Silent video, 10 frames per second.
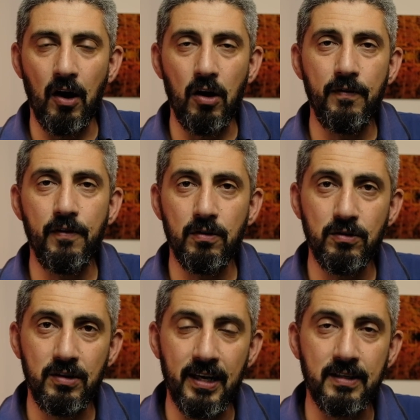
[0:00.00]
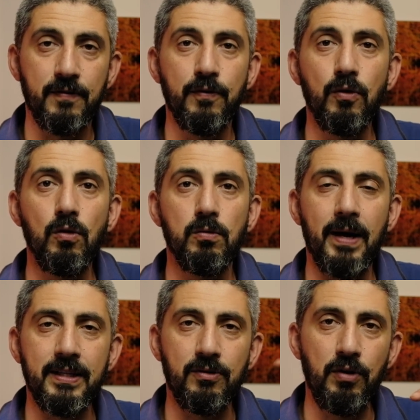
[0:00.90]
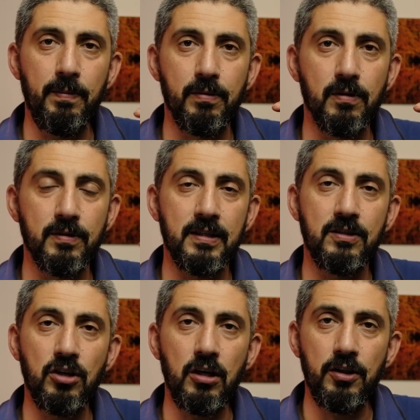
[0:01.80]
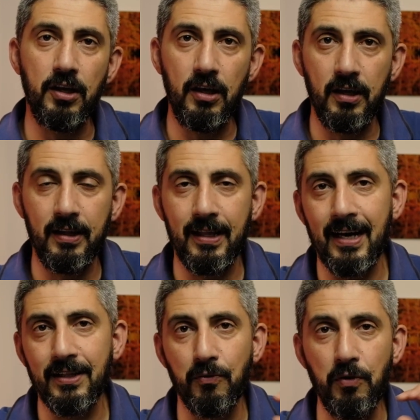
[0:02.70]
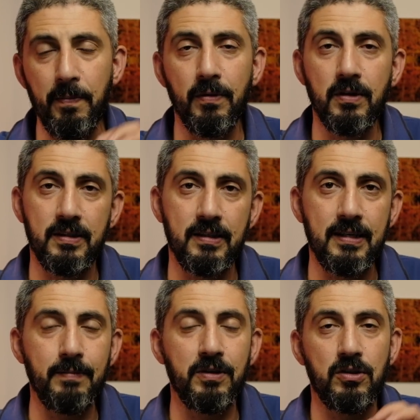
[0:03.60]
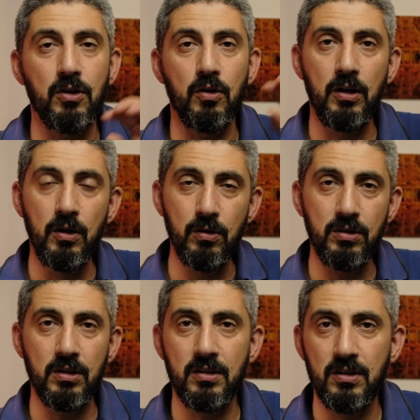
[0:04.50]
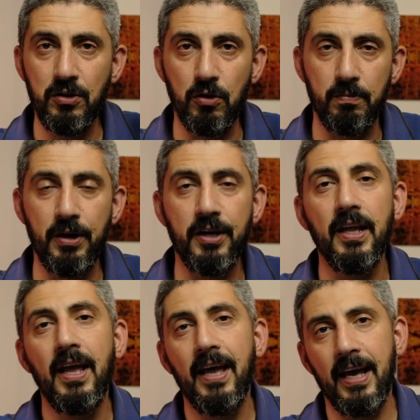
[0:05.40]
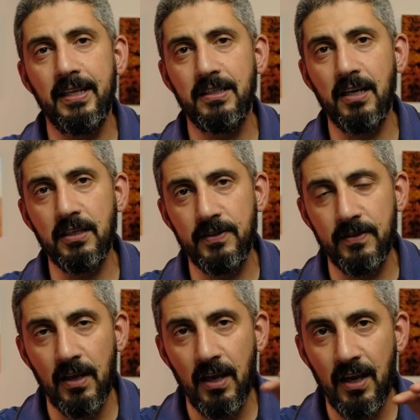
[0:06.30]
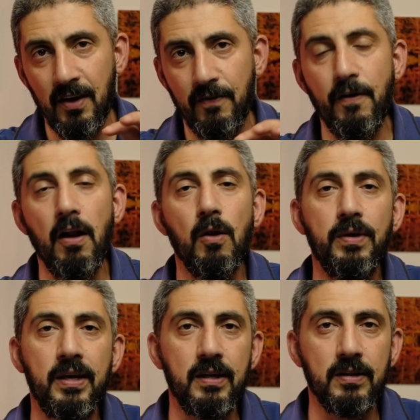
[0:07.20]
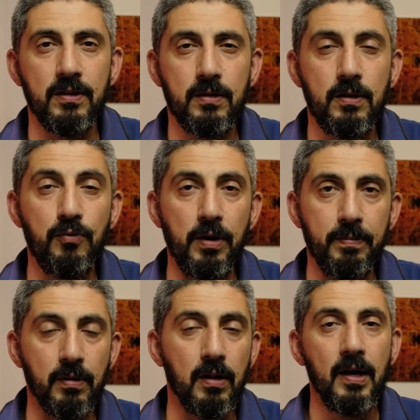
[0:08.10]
autofocus gets fooled by the ripples and start thinking that the ripple is the subject, so it loses your bird and it starts following the ripple.